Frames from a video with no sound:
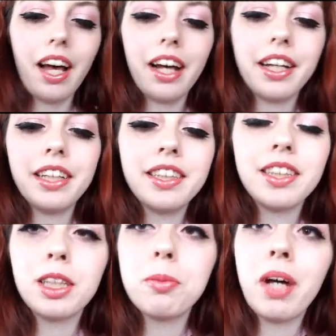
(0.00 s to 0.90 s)
I
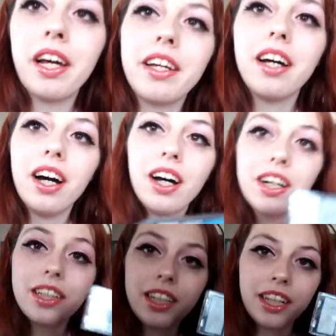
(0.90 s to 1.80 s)
took my
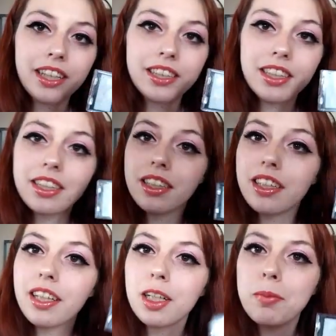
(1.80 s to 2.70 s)
Hard Candy
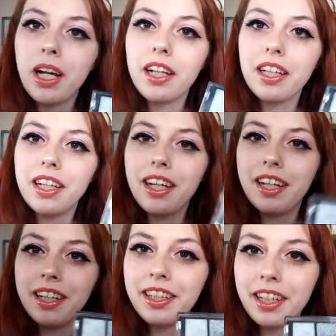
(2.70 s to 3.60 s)
glitter palette
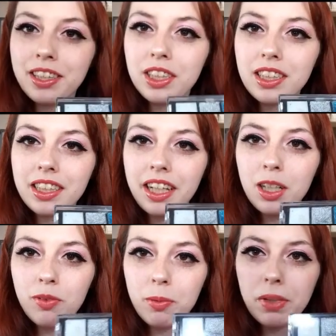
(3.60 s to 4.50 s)
and I just kind
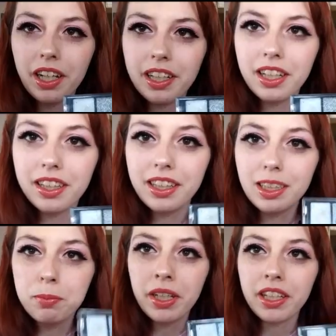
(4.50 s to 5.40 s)
of applied
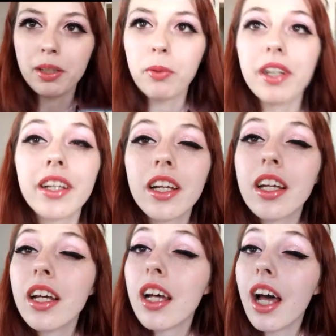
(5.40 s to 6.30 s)
this pink one
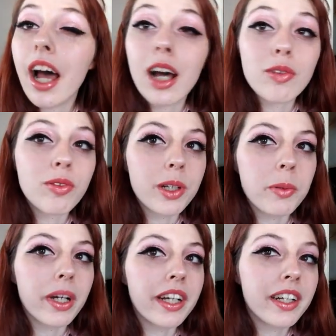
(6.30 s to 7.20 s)

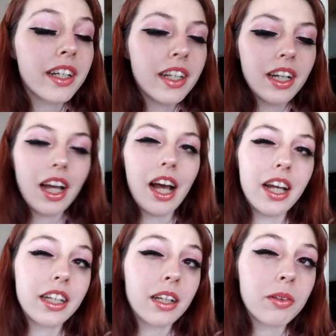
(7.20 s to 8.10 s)
everywhere,
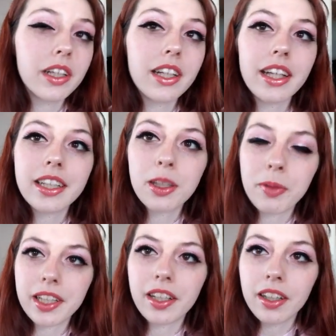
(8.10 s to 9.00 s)
and I really liked the
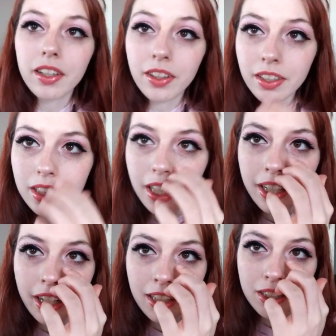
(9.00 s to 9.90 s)
way that it looked. I
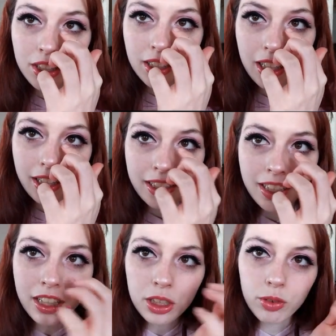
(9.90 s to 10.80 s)
added just like a
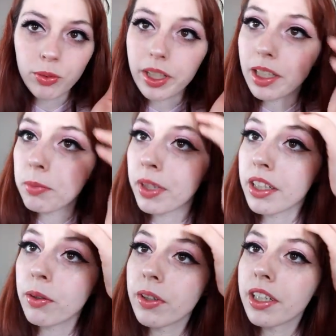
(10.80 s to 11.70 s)
touch of white in my
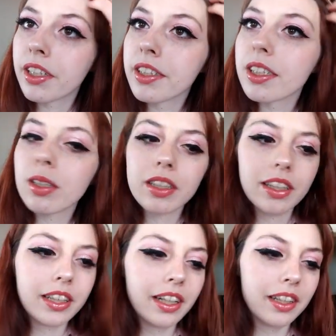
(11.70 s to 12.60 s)
corners,
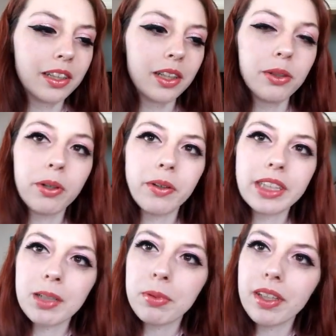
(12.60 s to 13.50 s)
the color Glucose,
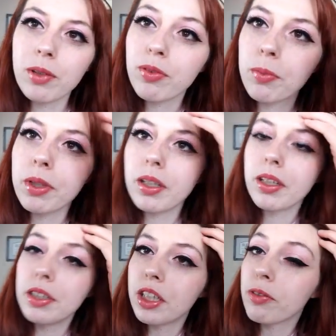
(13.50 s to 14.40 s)
I believe, from
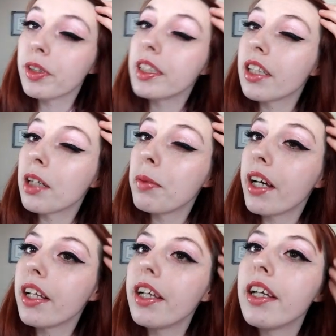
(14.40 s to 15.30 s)
the Jeffree Star
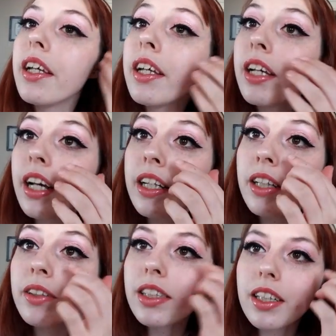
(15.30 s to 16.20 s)
palette, and I
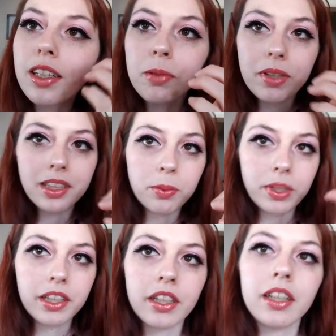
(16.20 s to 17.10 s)
used a little bit of
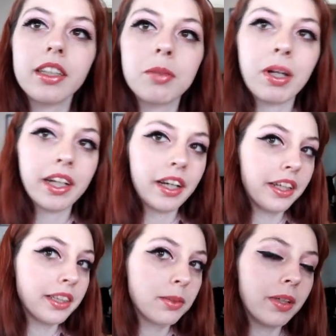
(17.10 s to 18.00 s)
sweetener under my eye
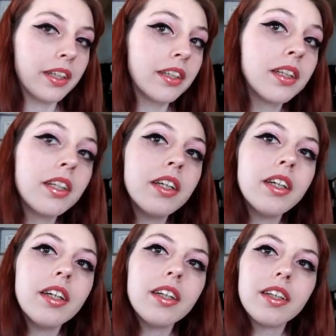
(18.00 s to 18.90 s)
as well.
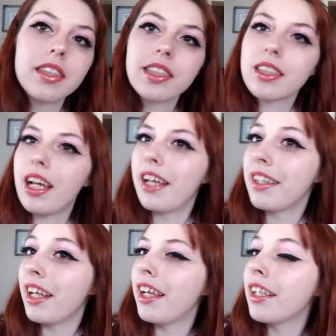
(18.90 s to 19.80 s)
And
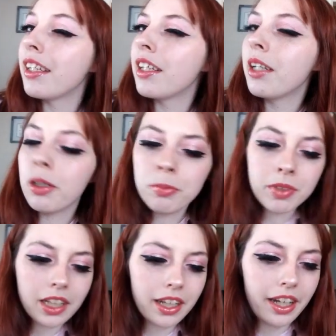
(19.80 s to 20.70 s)
then,
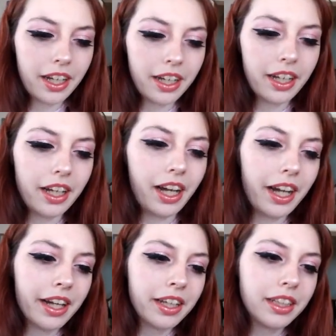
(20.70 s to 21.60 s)

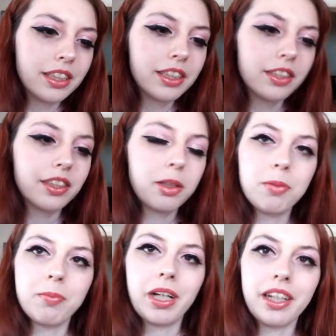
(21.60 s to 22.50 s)
I took
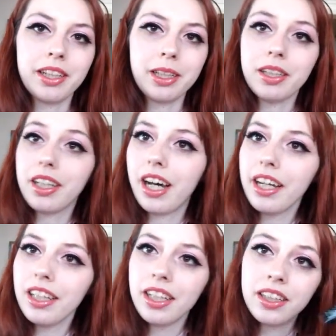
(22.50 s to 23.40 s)
my
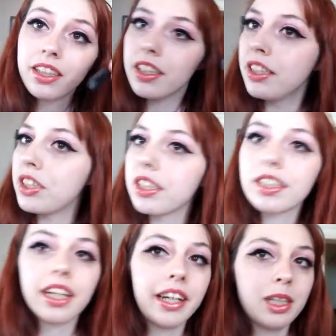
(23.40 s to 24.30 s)
eyeliner and just
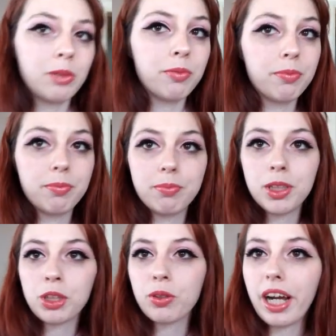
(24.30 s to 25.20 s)
kind of
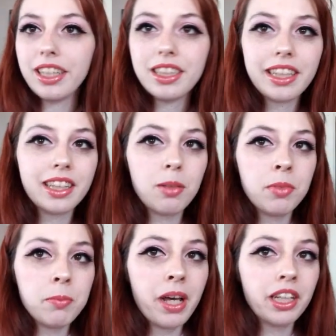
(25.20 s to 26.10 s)
tried to get them
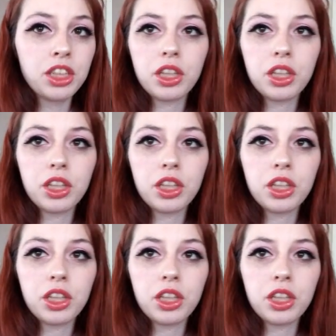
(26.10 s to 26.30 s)
to match.